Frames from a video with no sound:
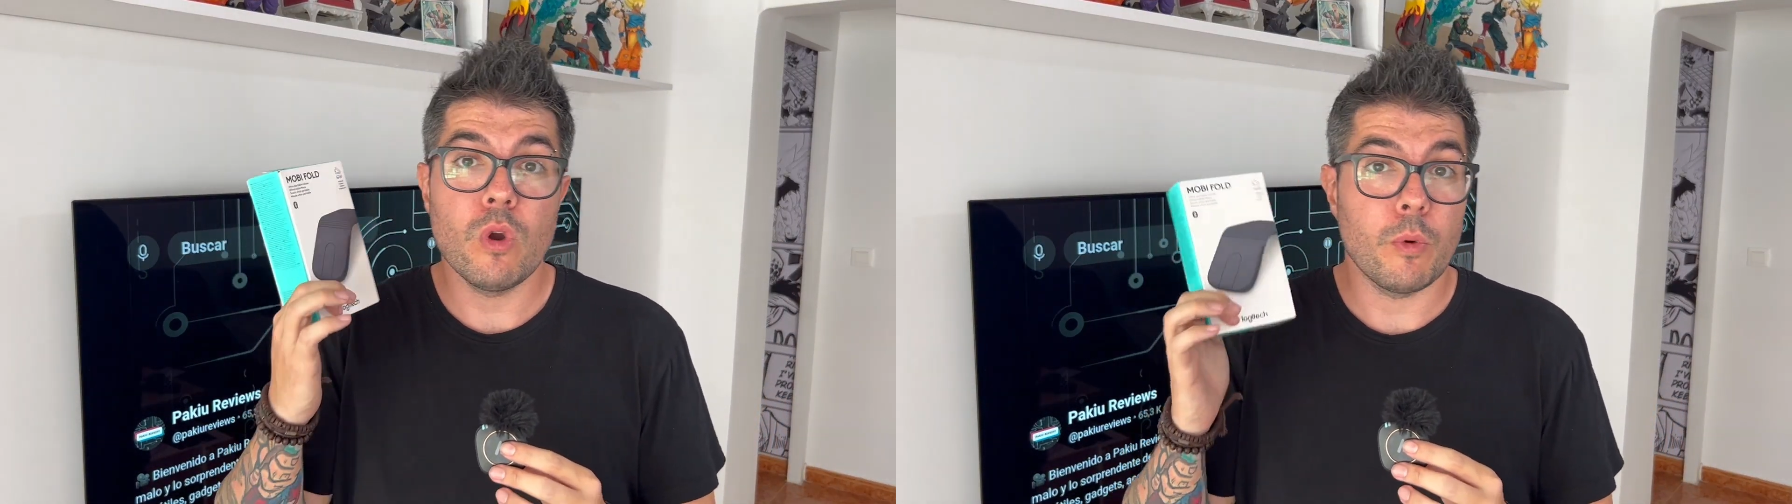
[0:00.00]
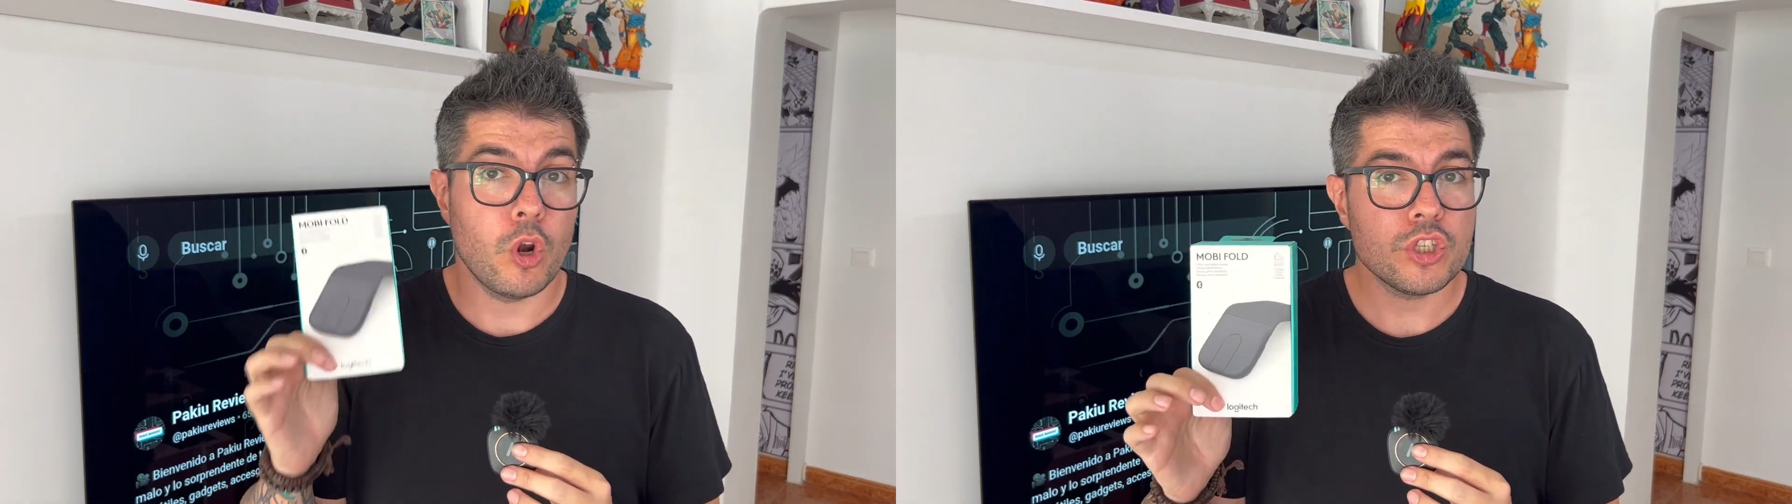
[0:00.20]

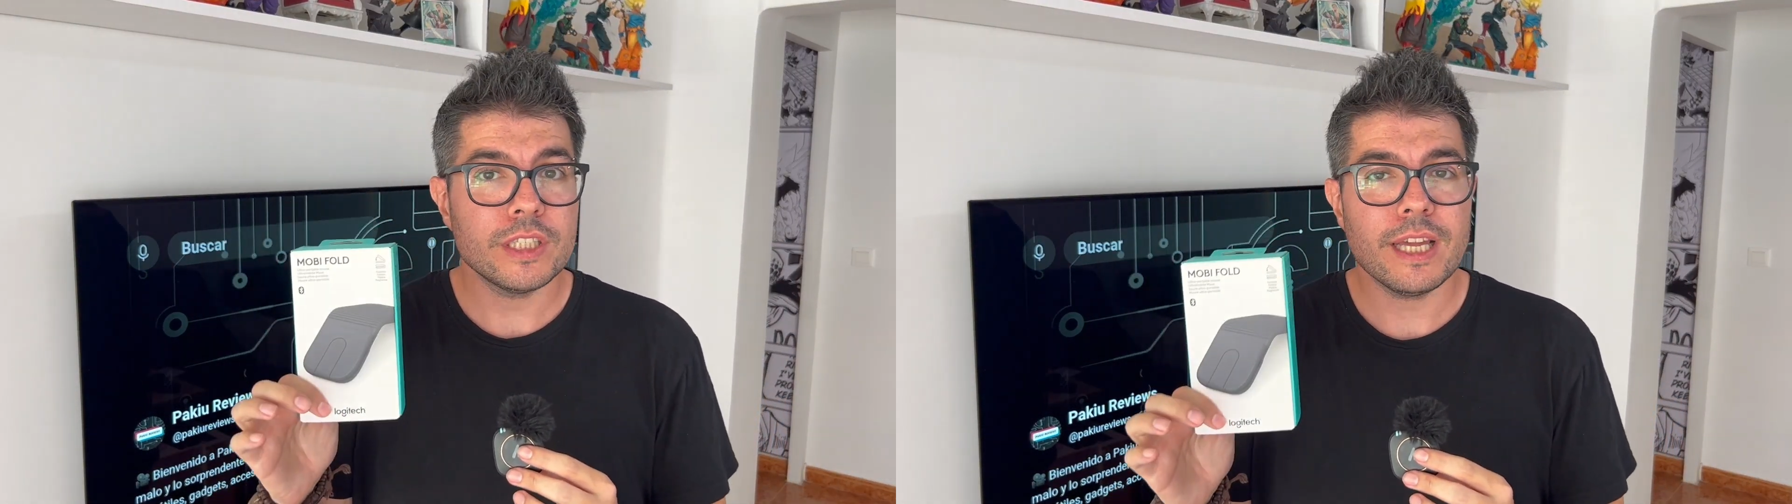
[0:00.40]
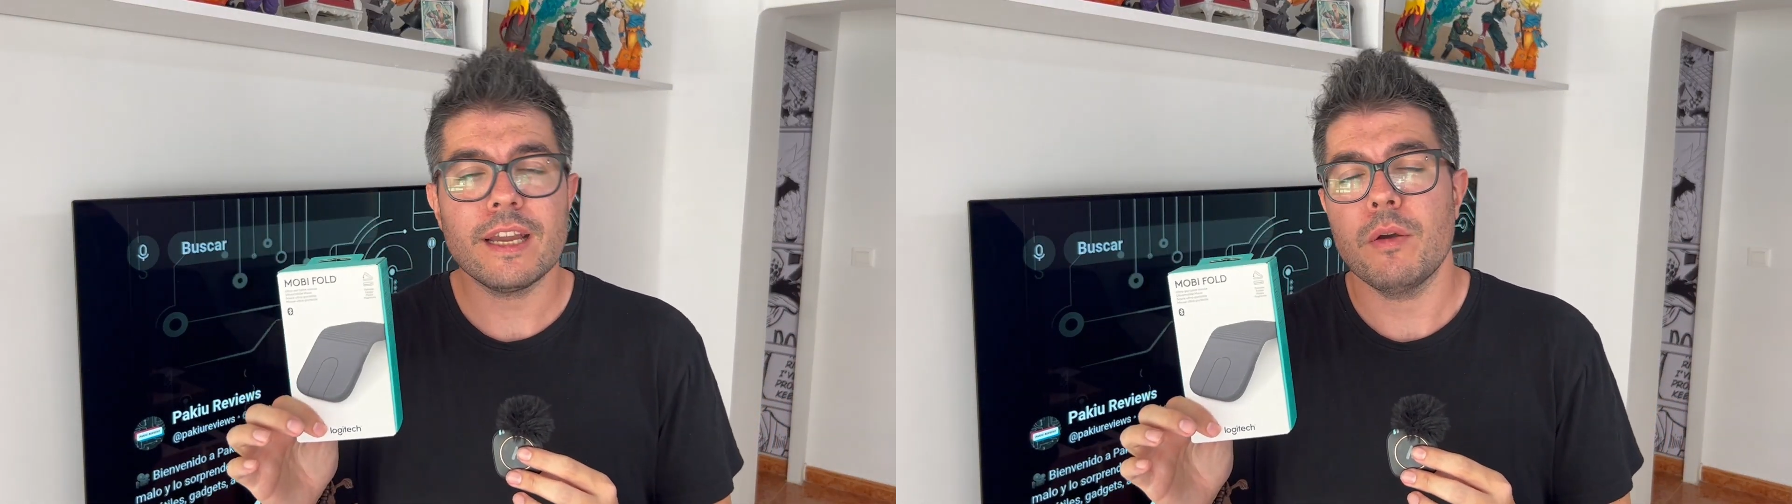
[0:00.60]

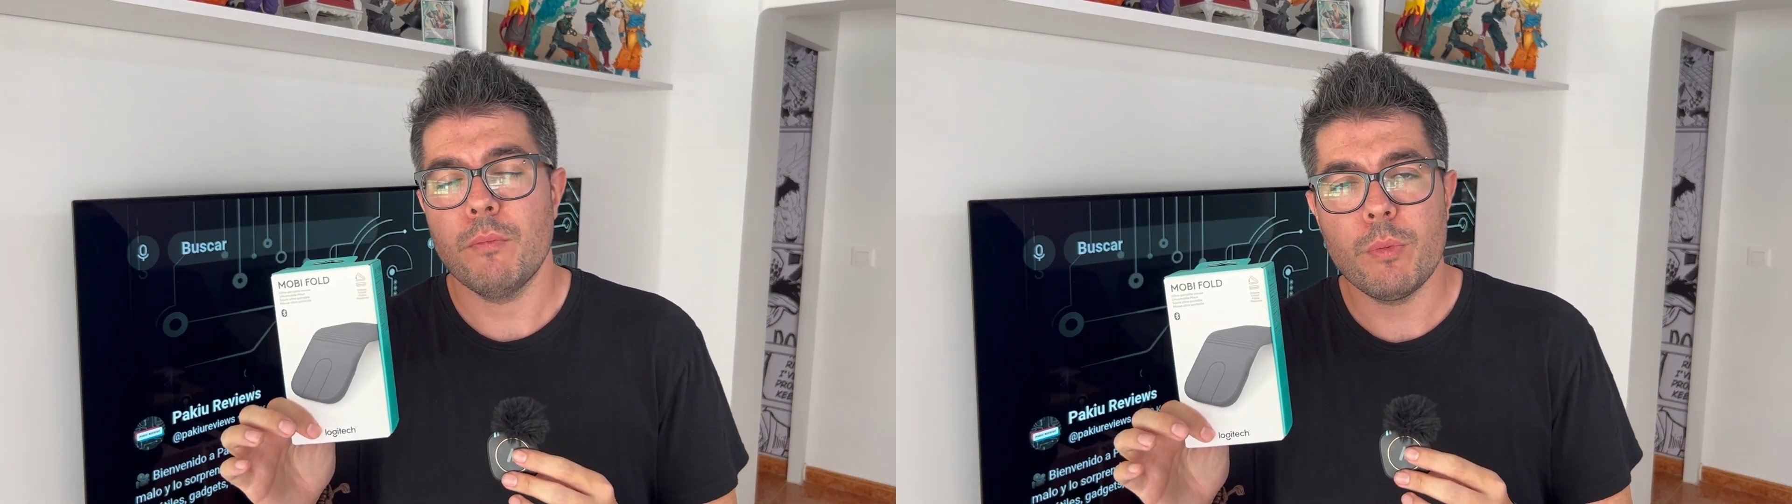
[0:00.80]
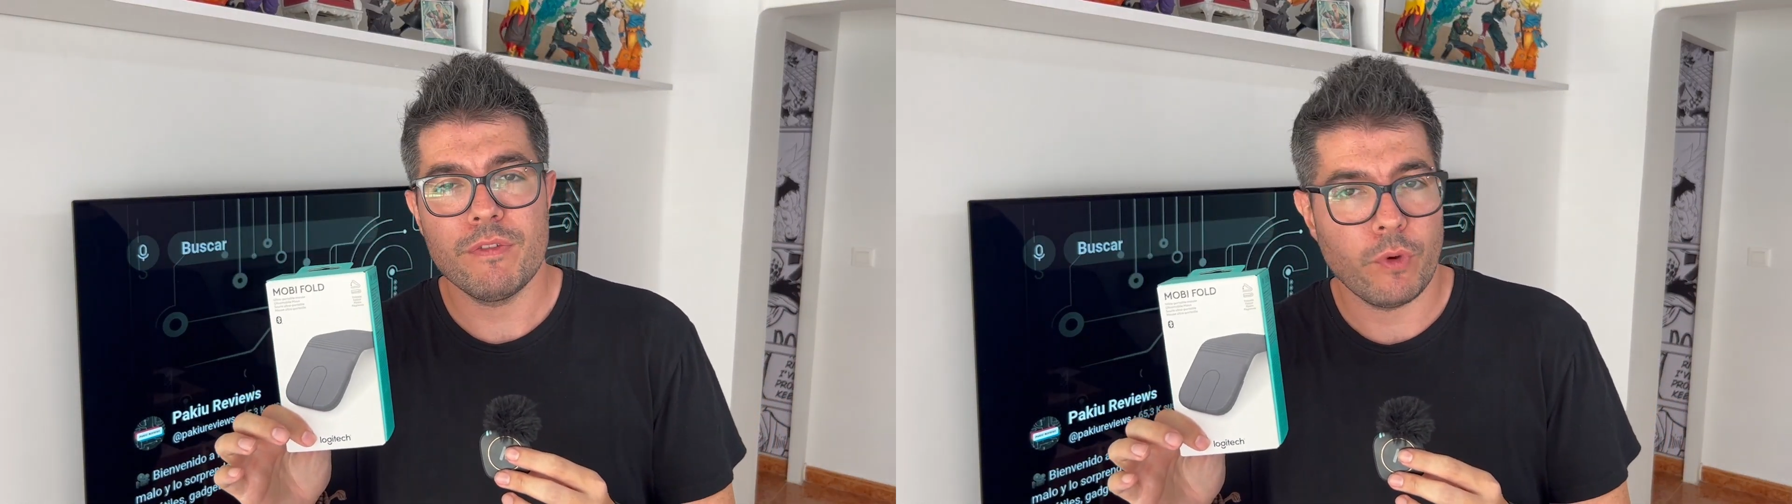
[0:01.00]
Logitech
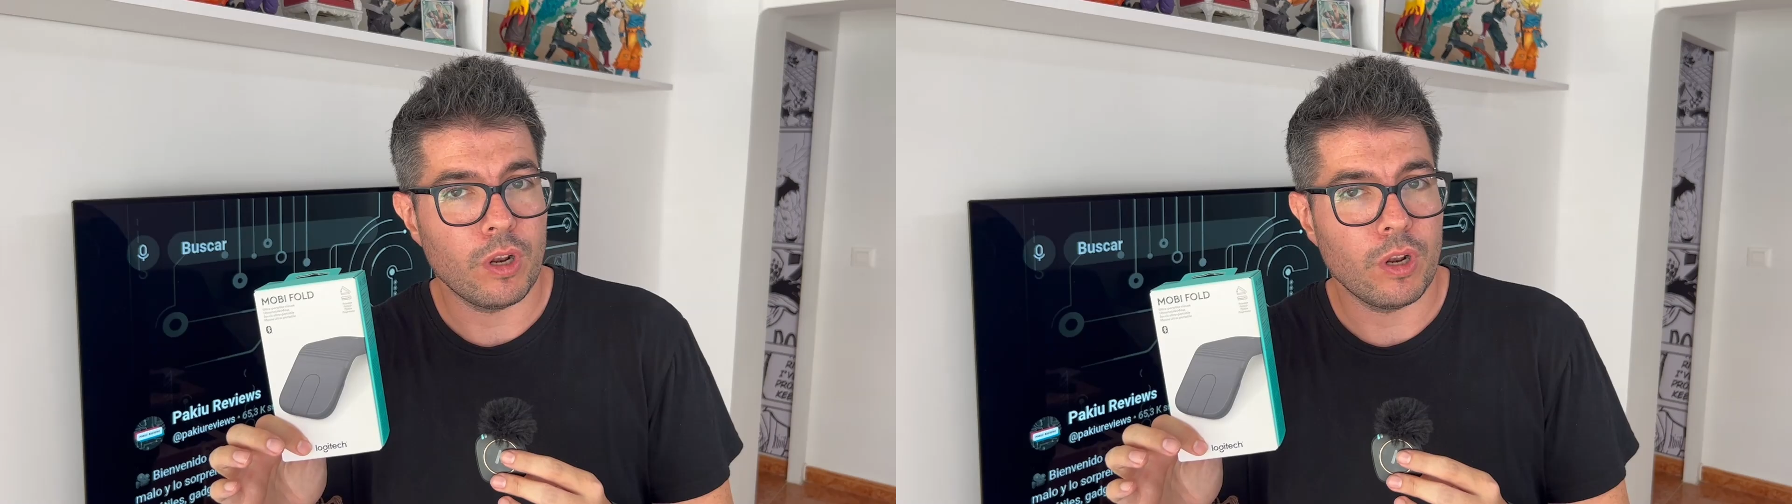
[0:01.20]
Mobi Fold,